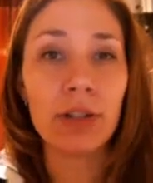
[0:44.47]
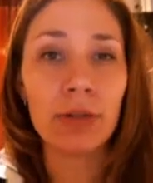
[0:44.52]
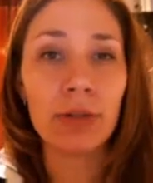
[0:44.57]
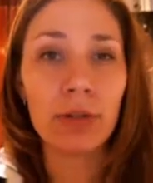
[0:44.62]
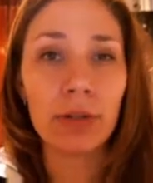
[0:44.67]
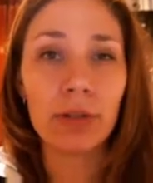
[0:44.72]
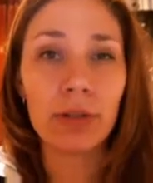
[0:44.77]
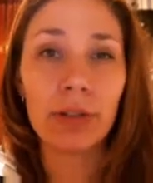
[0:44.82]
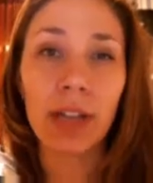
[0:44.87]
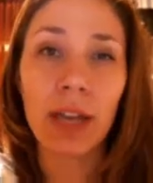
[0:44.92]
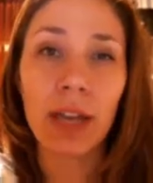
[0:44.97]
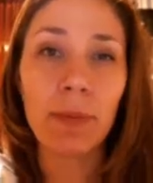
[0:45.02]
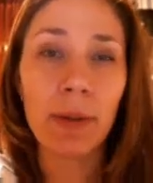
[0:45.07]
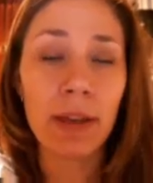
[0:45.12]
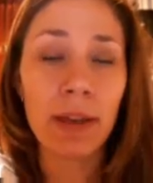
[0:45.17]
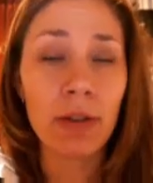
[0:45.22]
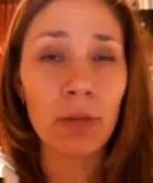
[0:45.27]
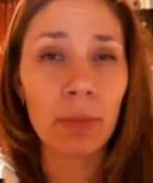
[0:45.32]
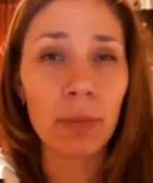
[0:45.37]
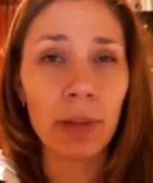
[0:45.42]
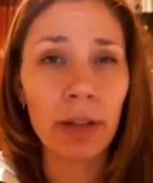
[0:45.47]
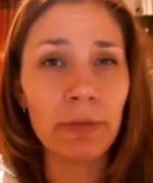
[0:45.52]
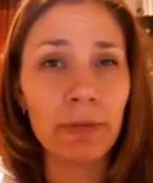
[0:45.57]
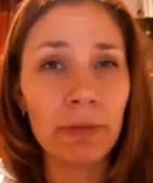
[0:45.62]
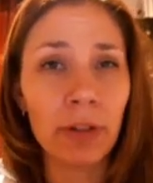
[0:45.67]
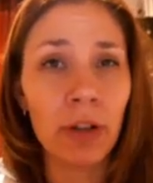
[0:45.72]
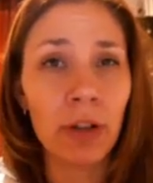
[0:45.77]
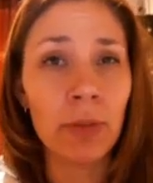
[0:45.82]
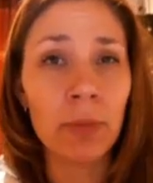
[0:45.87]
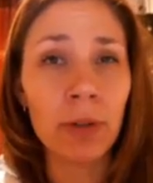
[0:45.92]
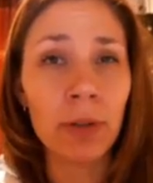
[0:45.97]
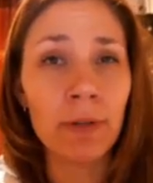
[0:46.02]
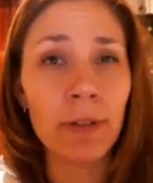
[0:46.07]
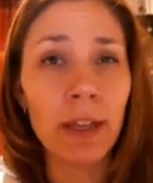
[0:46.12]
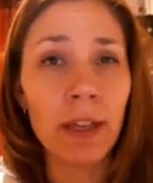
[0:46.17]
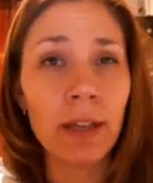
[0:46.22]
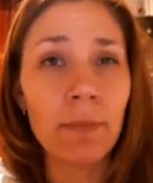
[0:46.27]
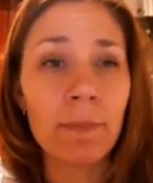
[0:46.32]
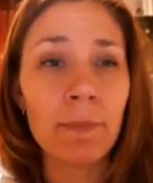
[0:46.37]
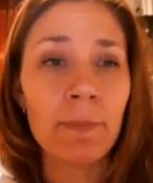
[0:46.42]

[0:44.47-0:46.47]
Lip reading: you're keeping your blood flow moving.